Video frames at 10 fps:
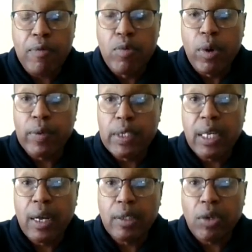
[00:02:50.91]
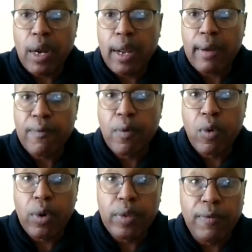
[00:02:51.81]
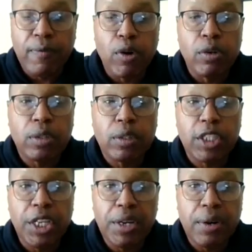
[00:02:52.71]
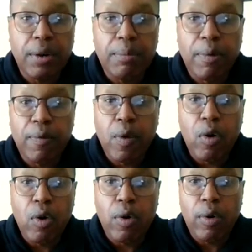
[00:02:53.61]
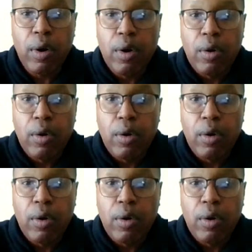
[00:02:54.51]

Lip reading: we worked this contract for the first year before